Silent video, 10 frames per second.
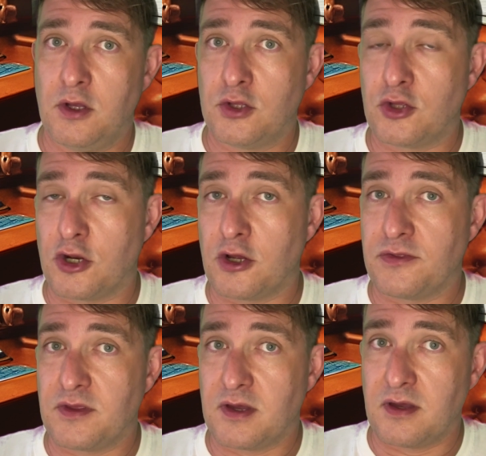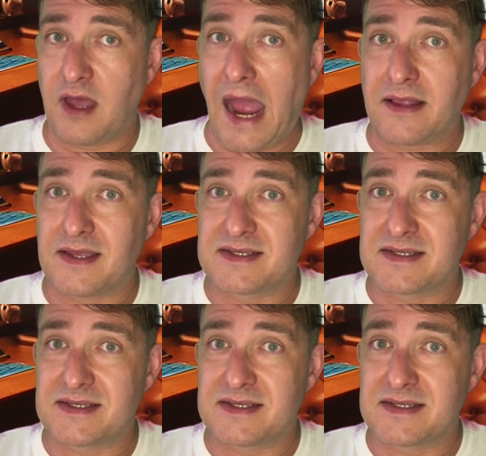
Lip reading: not on the acting